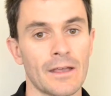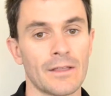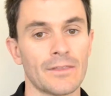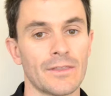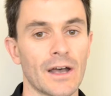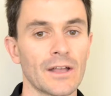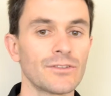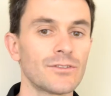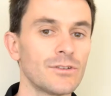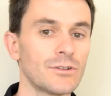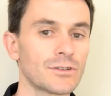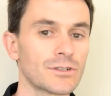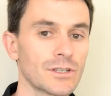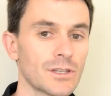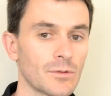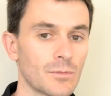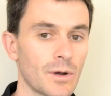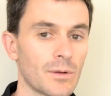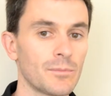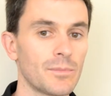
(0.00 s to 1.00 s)
That's usually
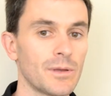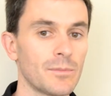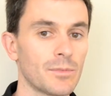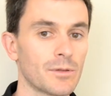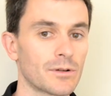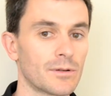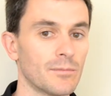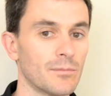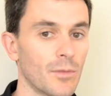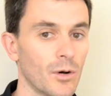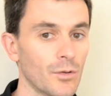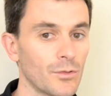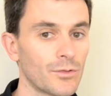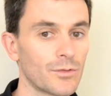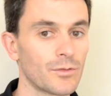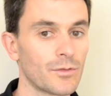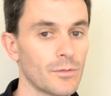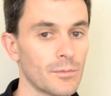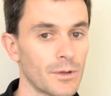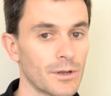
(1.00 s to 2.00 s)
the one people are
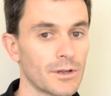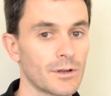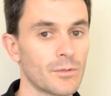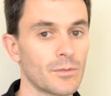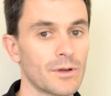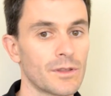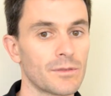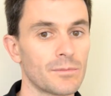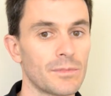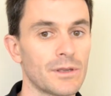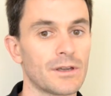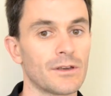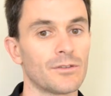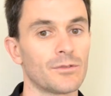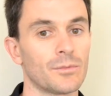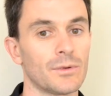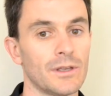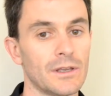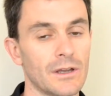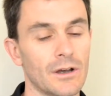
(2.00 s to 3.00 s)
most familiar with
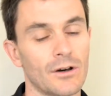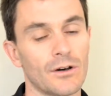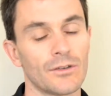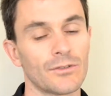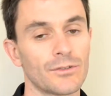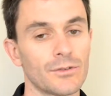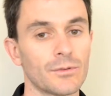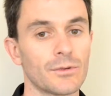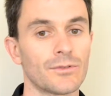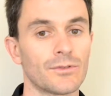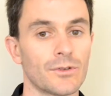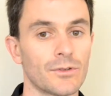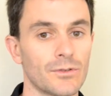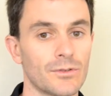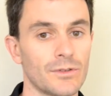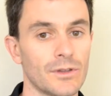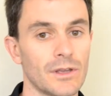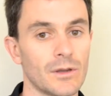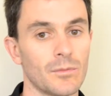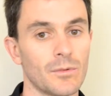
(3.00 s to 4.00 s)
because we also
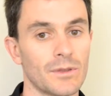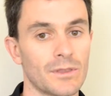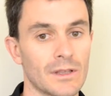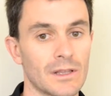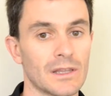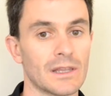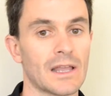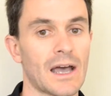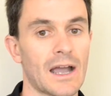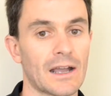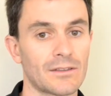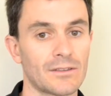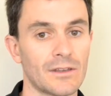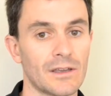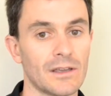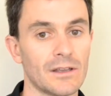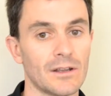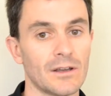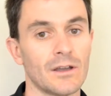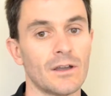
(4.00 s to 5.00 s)
associate it with a
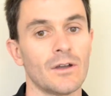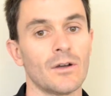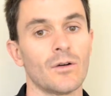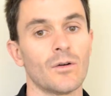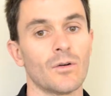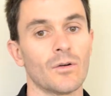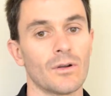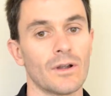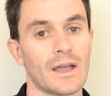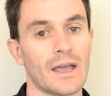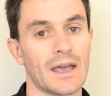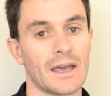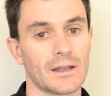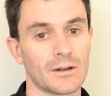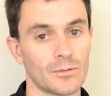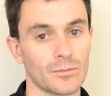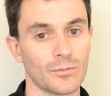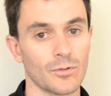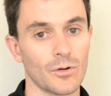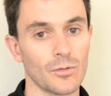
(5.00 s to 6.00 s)
lactate or
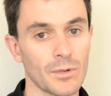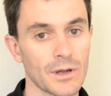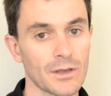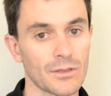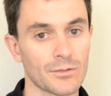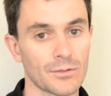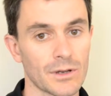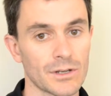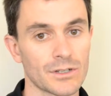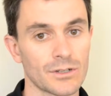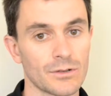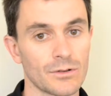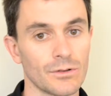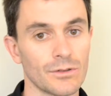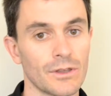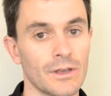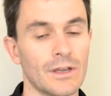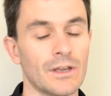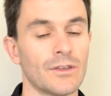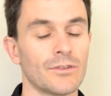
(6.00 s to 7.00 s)
anaerobic
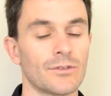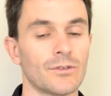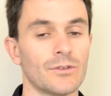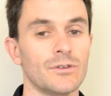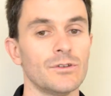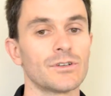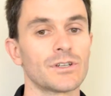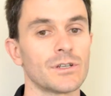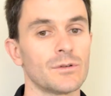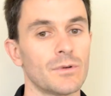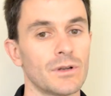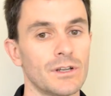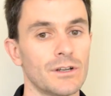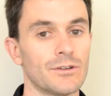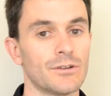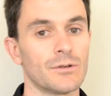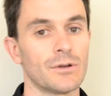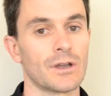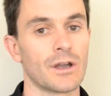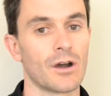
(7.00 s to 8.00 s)
threshold. So usually when you're
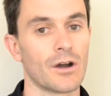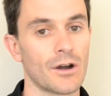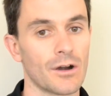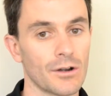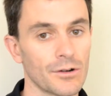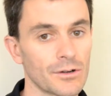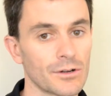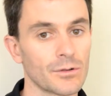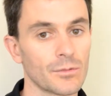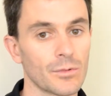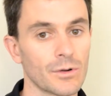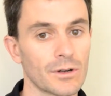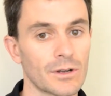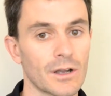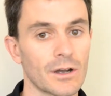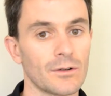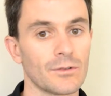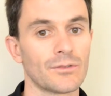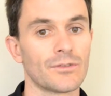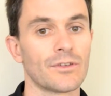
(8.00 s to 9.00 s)
doing harder
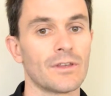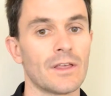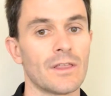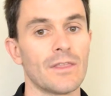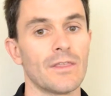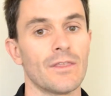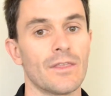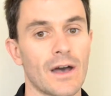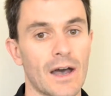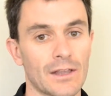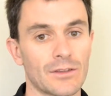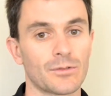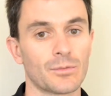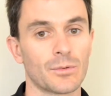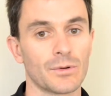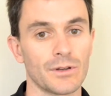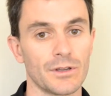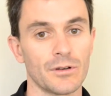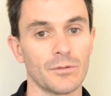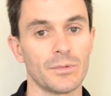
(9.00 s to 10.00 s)
workouts, that's
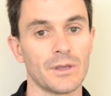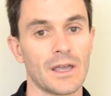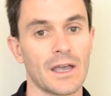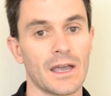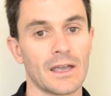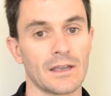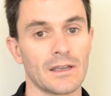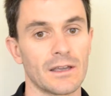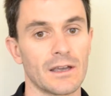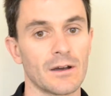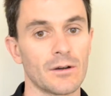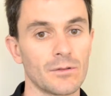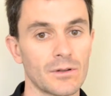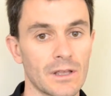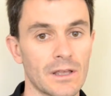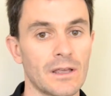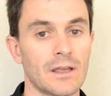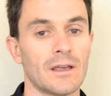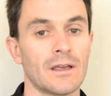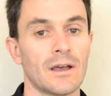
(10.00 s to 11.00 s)
where you'll be hanging out,
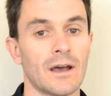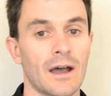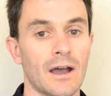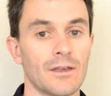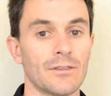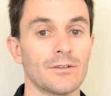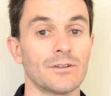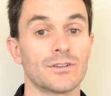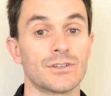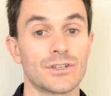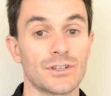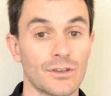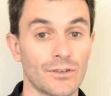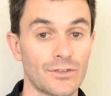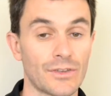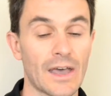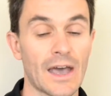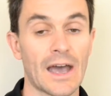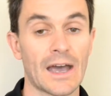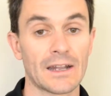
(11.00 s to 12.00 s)
either
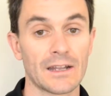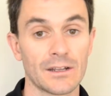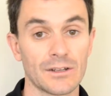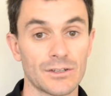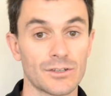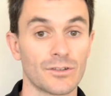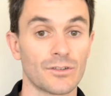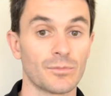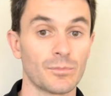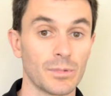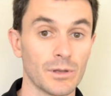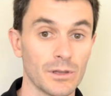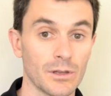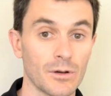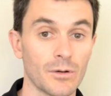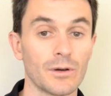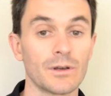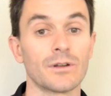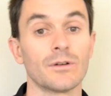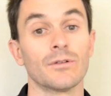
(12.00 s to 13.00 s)
just at it, just
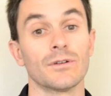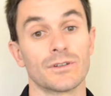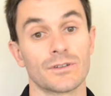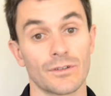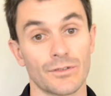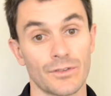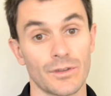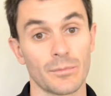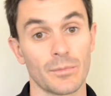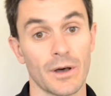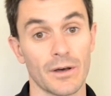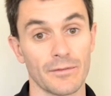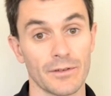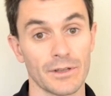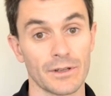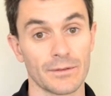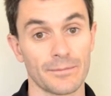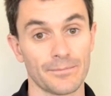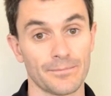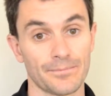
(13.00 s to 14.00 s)
below it, or just above it.